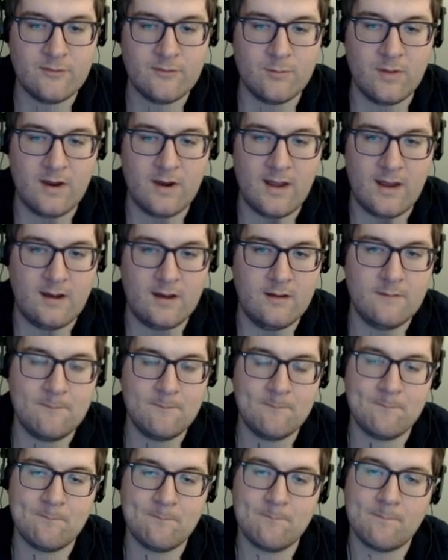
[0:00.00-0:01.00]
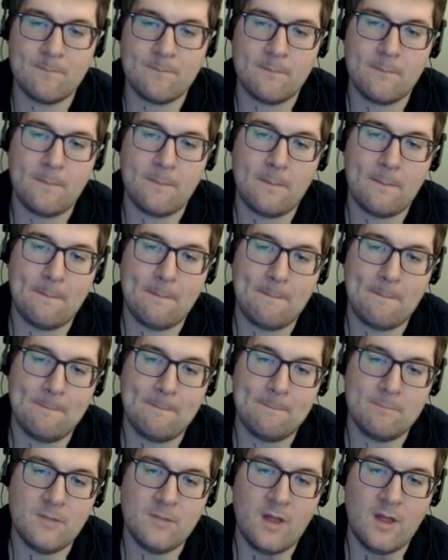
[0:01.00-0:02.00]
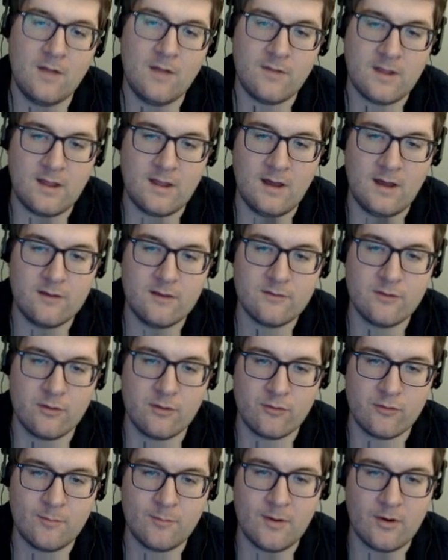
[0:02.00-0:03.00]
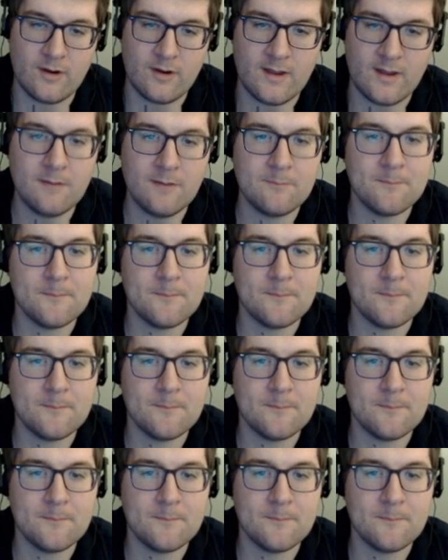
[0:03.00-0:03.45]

banana on the Slitherspear again.